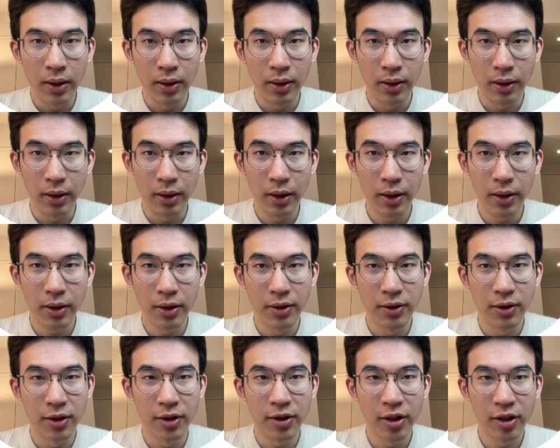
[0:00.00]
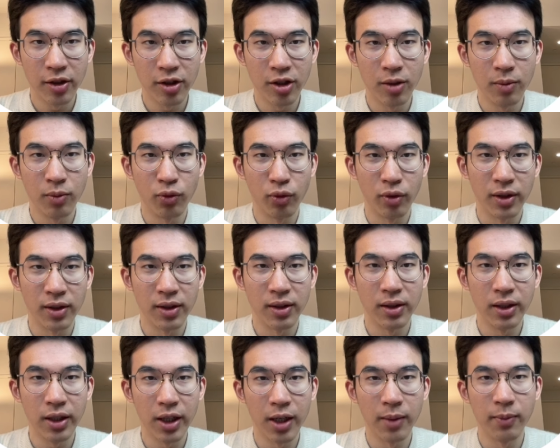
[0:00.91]
Here is the system with
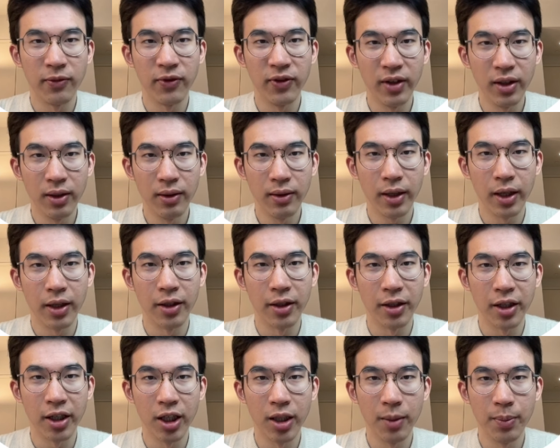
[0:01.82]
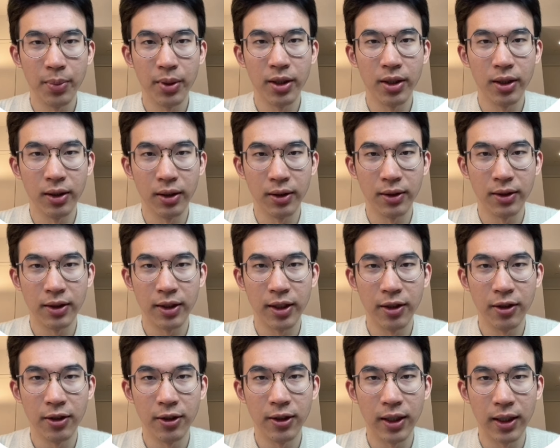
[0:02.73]
CMVN and keep the
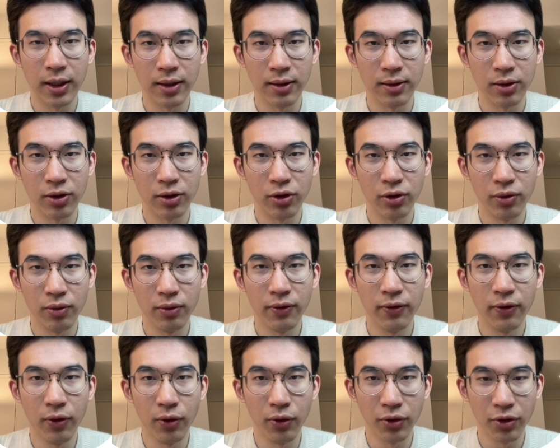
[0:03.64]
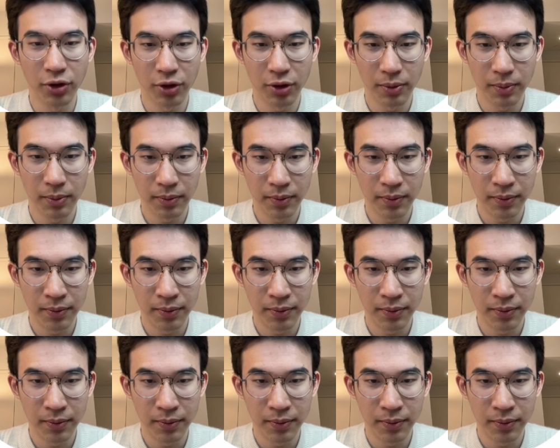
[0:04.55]
standardized to false.